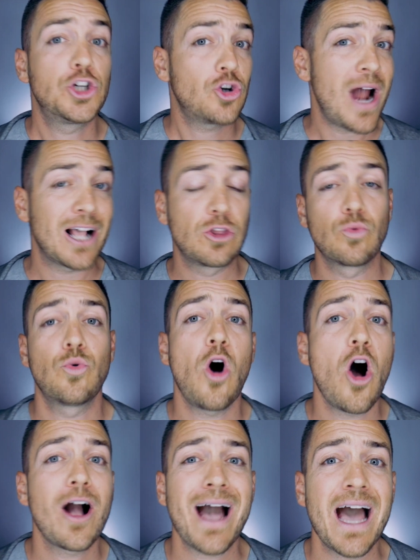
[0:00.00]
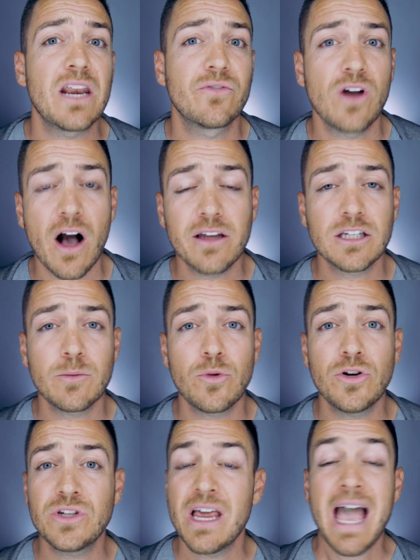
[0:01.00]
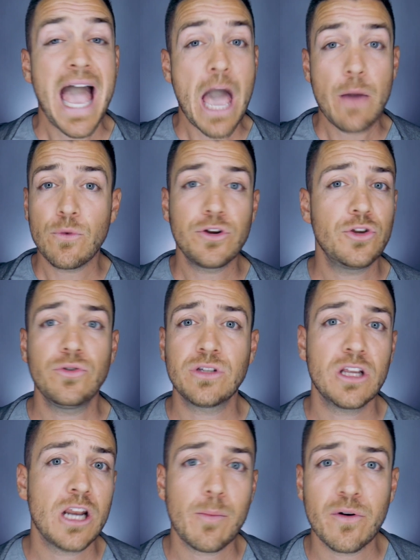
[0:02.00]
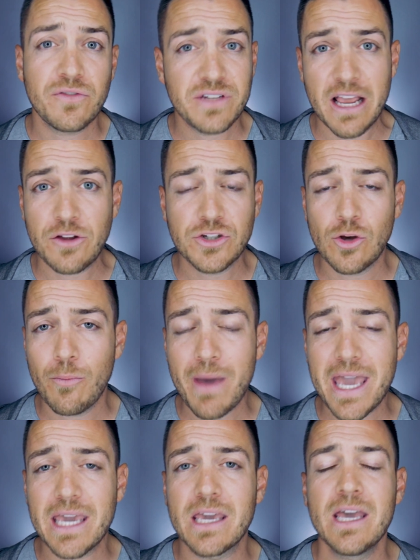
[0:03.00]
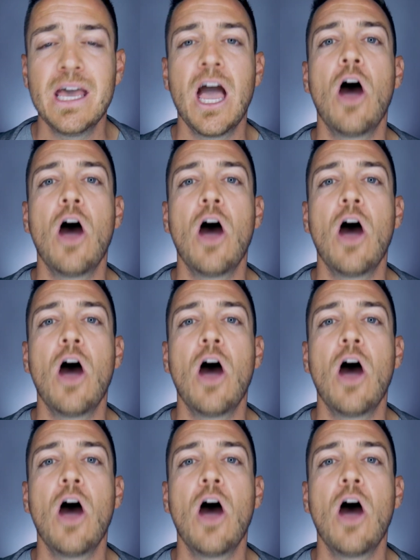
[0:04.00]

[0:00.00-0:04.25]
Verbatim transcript: attract the wrong kind of customers, and reduce the number of sales you'll make.